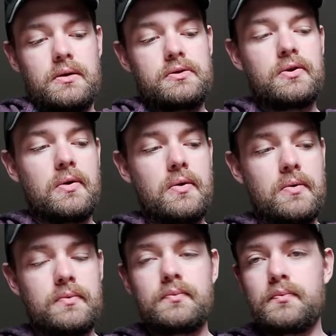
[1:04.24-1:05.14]

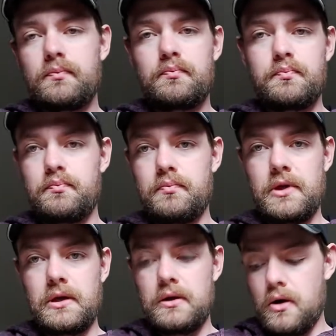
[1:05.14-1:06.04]
So
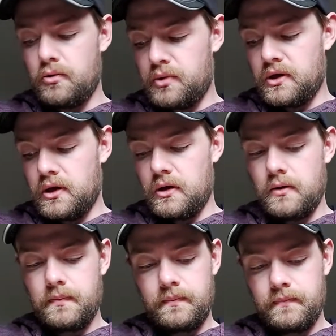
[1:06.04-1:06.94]
E note being
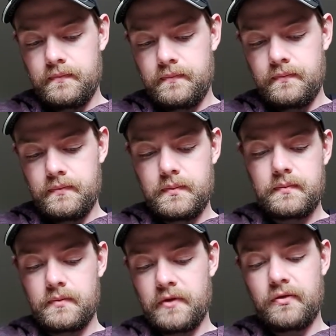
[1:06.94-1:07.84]
here.
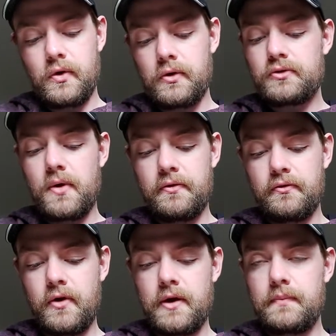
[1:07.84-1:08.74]
If you go to your 12th
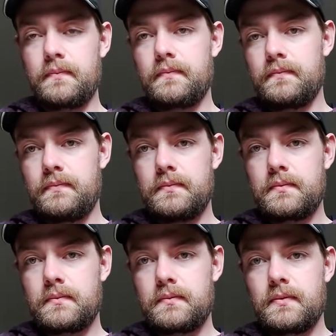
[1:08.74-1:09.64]
fret,
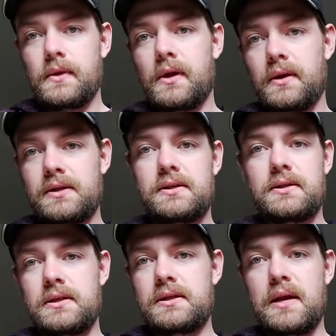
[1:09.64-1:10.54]
that's
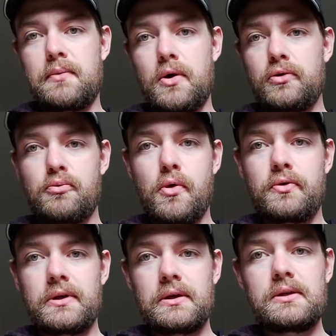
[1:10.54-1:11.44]
the same note. They're
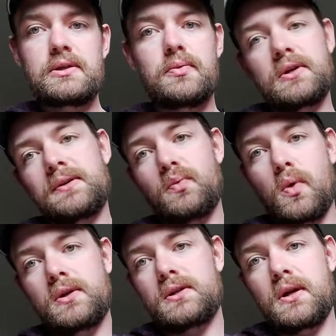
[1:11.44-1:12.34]
both E's, except
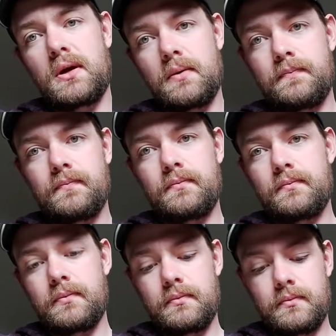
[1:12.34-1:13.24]
one's
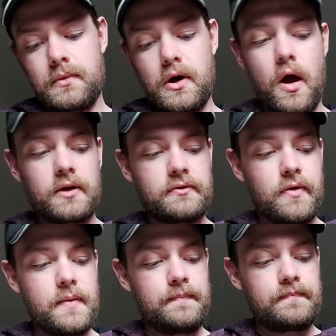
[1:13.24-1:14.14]
an octave
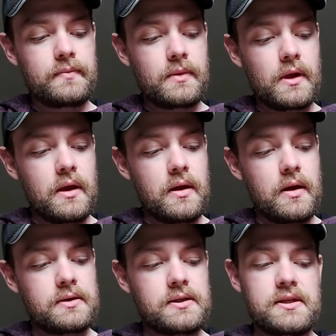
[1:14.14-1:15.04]
up.
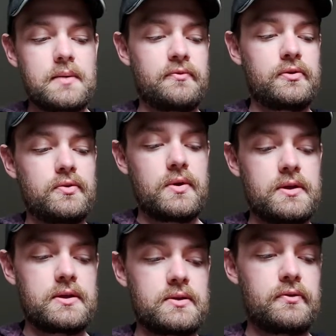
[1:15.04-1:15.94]
And it's the same if you do
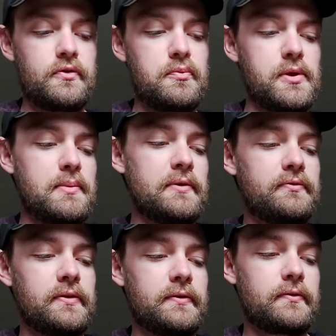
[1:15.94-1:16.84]
this. So if I play my
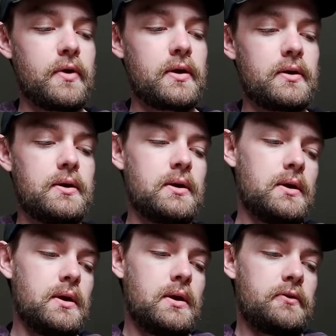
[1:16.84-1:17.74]
5th fret,
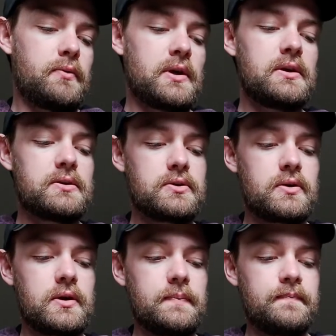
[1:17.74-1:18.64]
my E
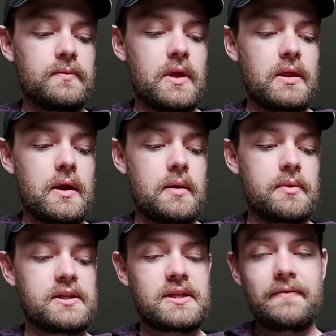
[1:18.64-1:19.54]
string, and then
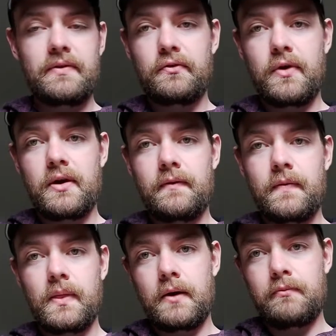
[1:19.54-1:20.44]
my 7th fret
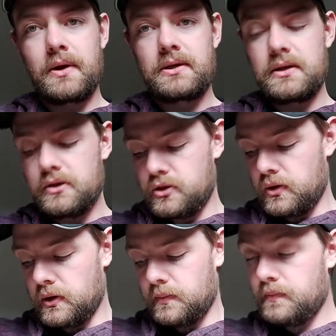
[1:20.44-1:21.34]
of my D
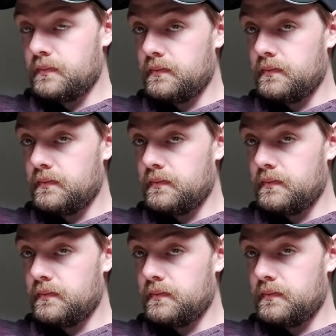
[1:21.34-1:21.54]
string,